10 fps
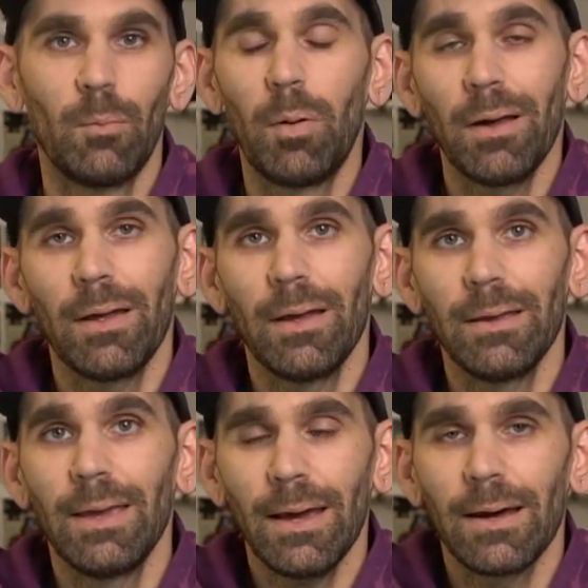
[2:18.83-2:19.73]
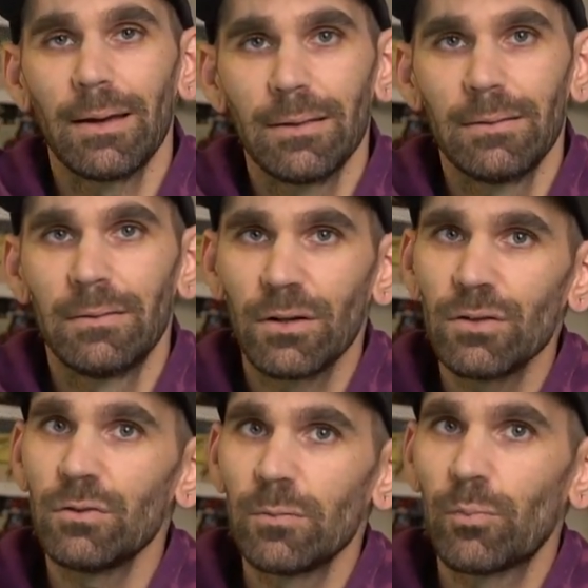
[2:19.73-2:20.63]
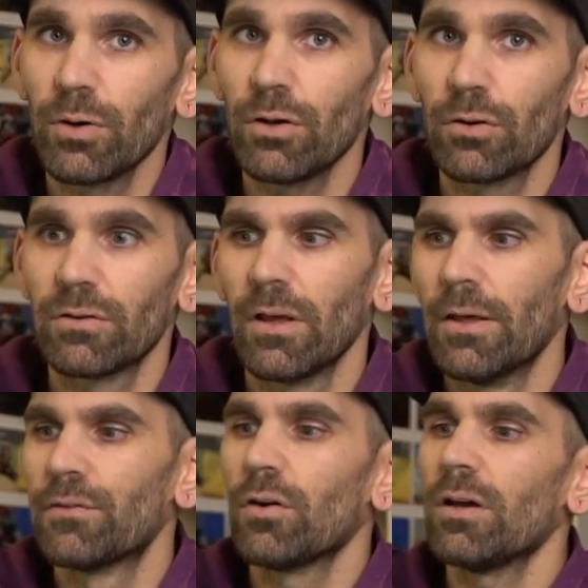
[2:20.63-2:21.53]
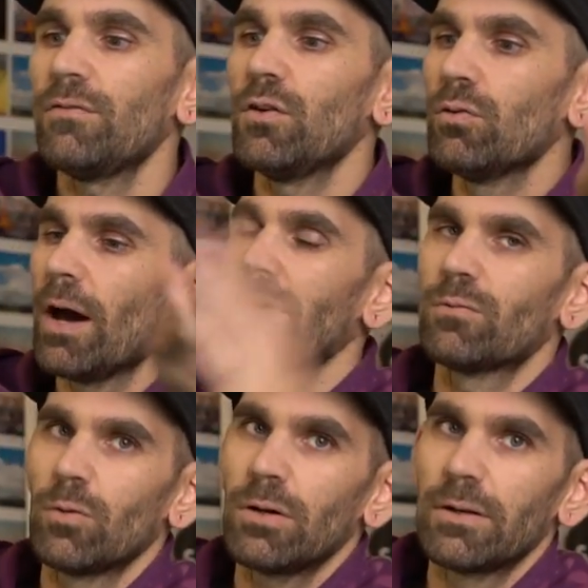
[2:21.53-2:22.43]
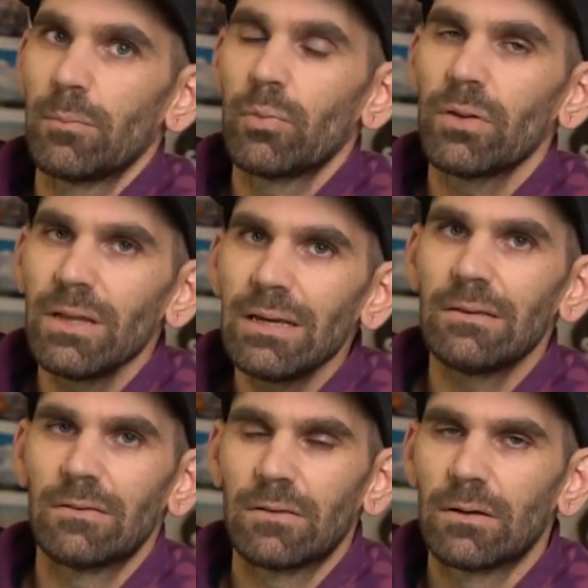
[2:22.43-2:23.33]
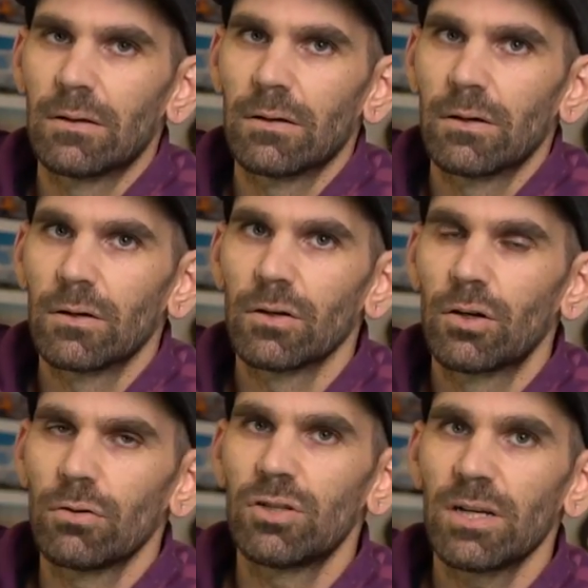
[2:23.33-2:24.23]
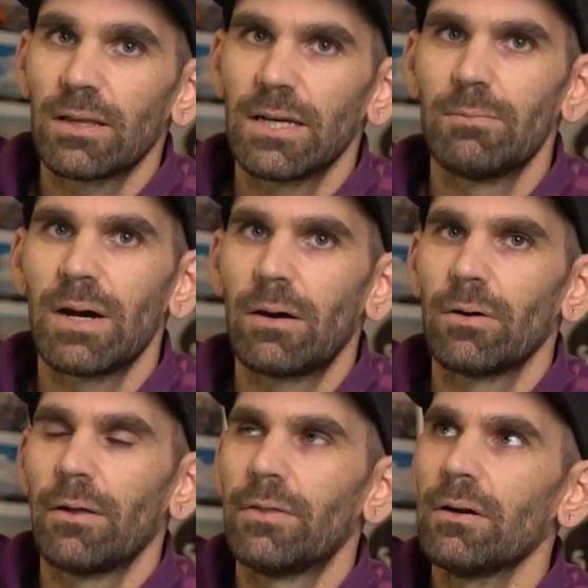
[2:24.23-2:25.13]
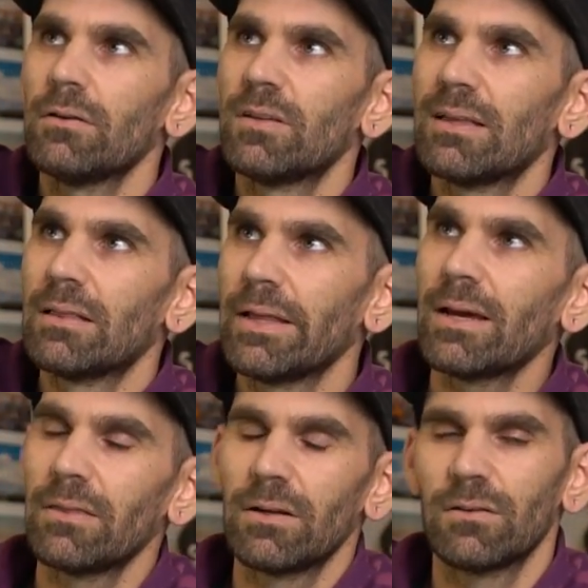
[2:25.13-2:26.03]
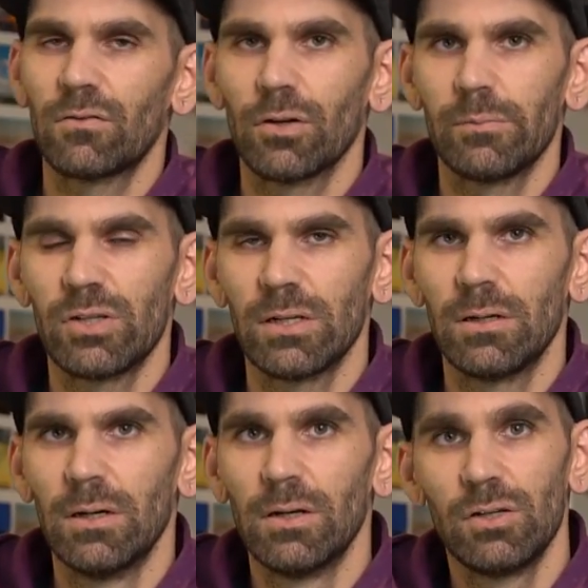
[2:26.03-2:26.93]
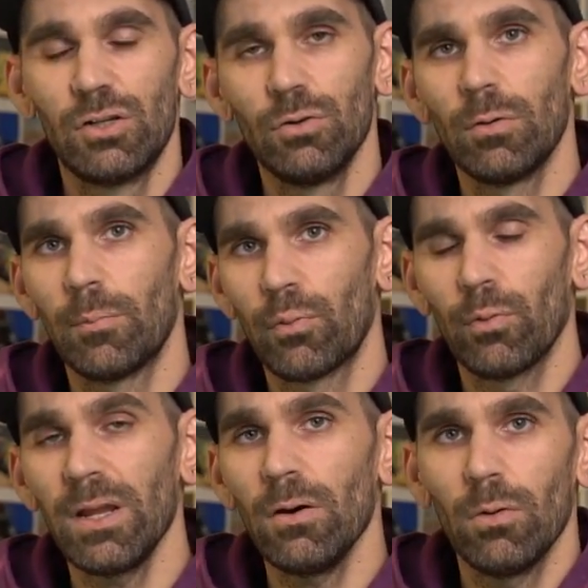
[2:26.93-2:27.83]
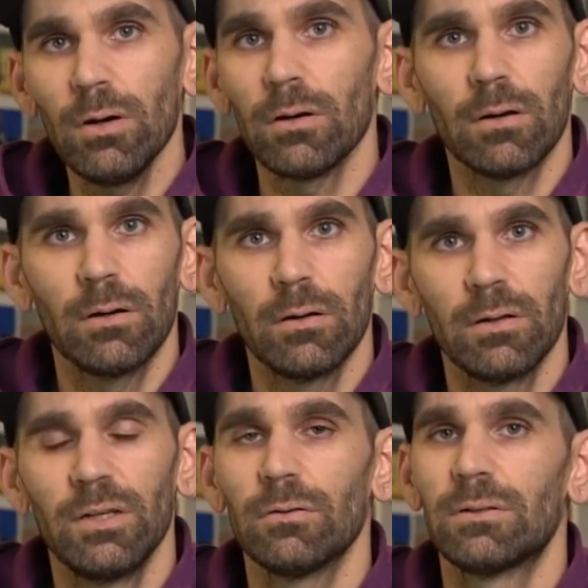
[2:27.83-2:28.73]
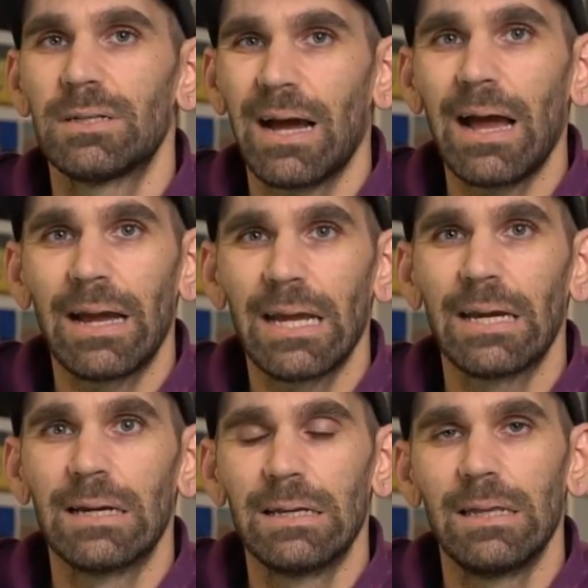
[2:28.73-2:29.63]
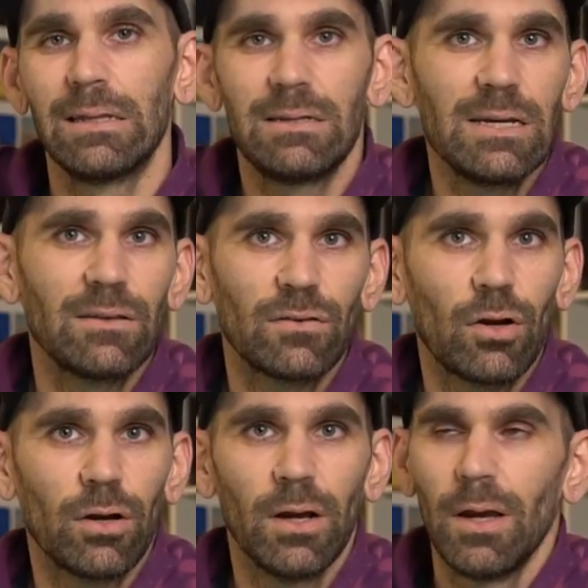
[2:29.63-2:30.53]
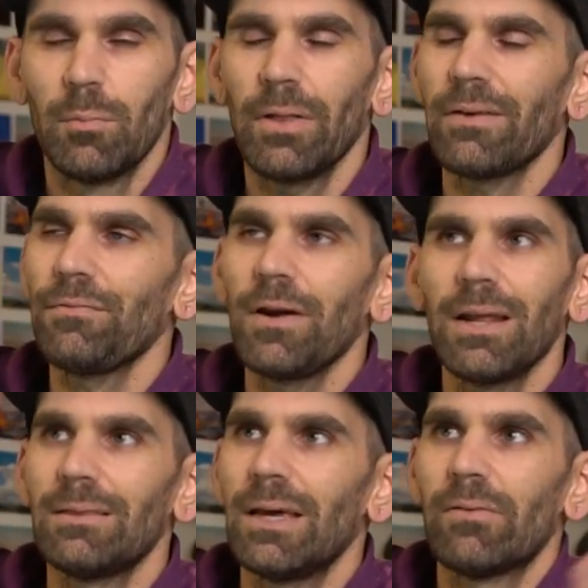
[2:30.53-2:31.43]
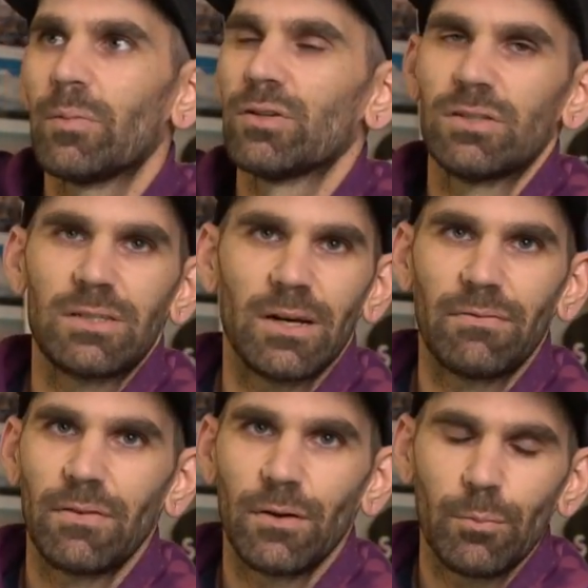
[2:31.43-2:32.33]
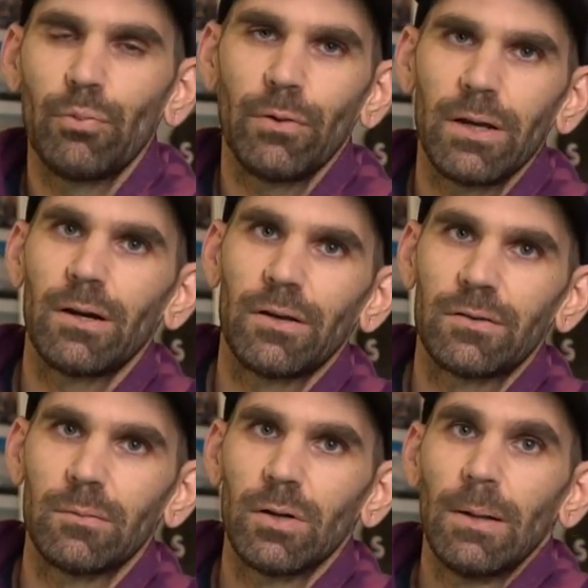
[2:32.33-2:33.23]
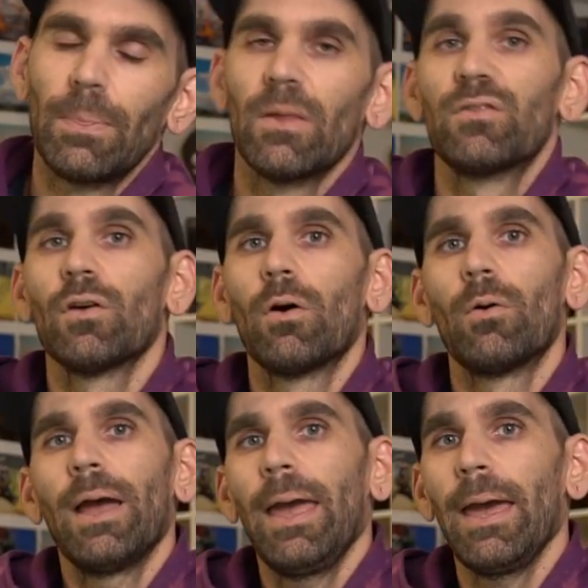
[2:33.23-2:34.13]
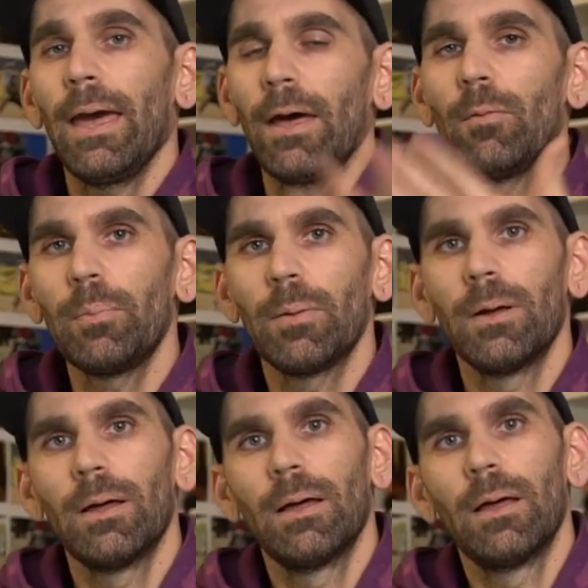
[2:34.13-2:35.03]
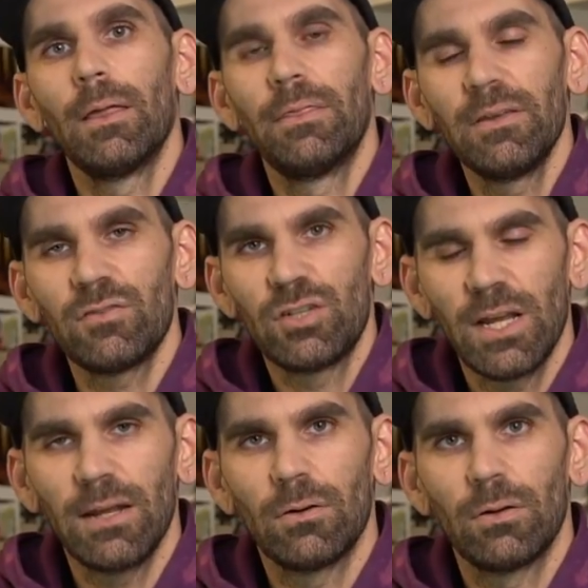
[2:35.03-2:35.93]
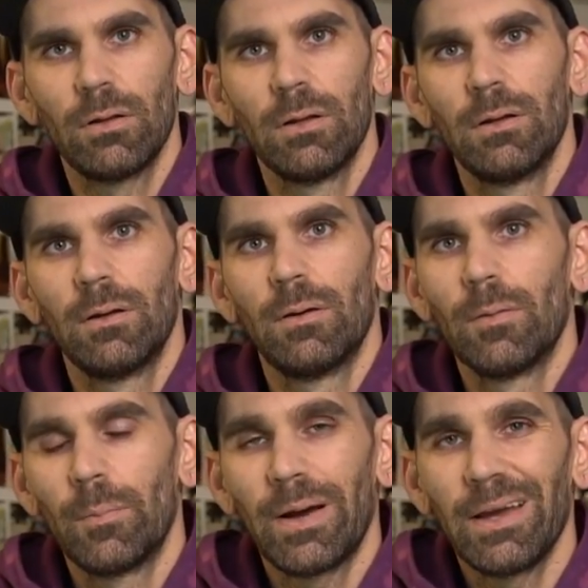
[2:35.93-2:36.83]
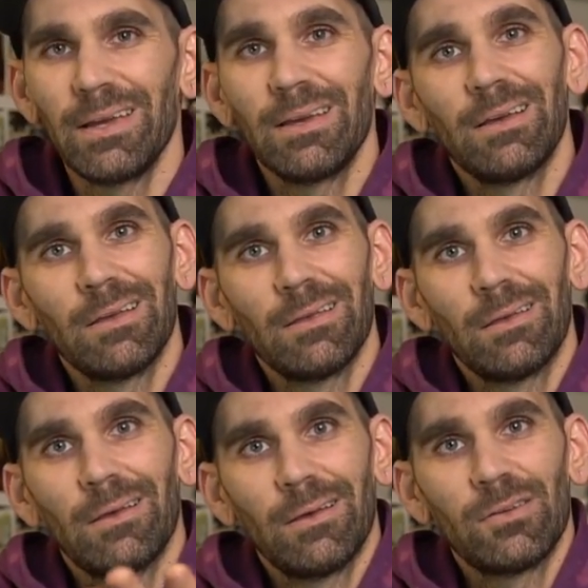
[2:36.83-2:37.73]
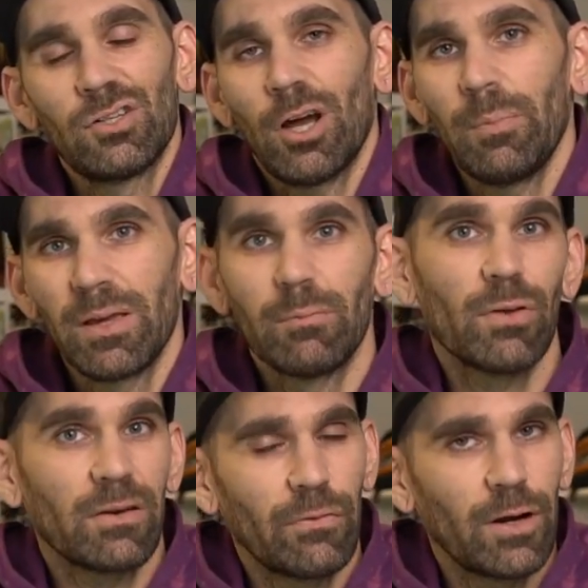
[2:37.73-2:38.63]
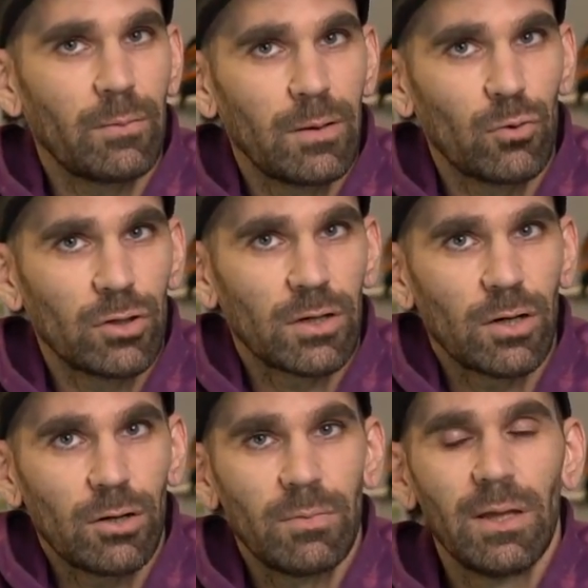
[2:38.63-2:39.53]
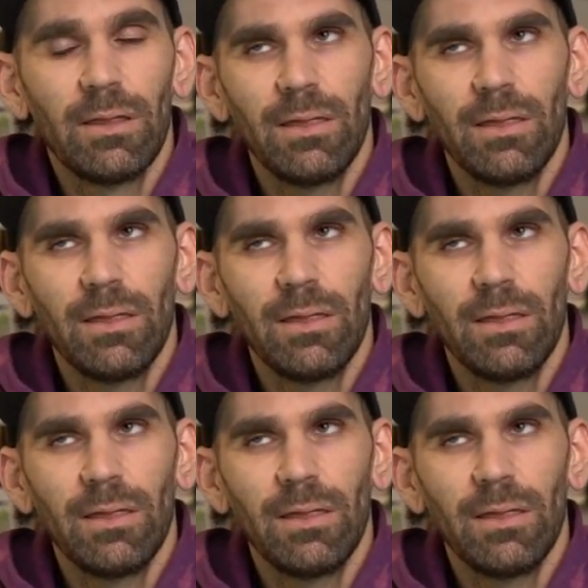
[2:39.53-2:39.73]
But yeah, they're doing pre-orders. So if you guys want, please go check them out. There is a link in the description to pre-order your Dye DSR. Black Friday, they have a bunch of stuff. They're pretty awesome. So help this channel by shopping at BlackFridayPaintball.com.